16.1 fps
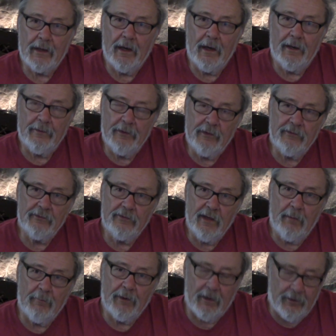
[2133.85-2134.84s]
on these
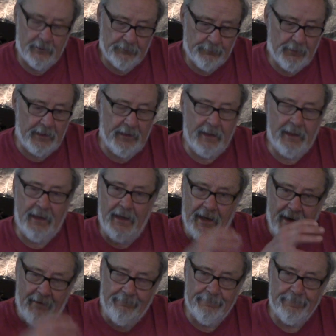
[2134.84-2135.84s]
seminars, but I
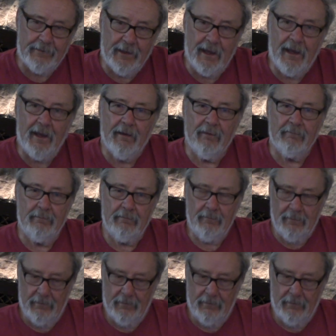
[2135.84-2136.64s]
have to have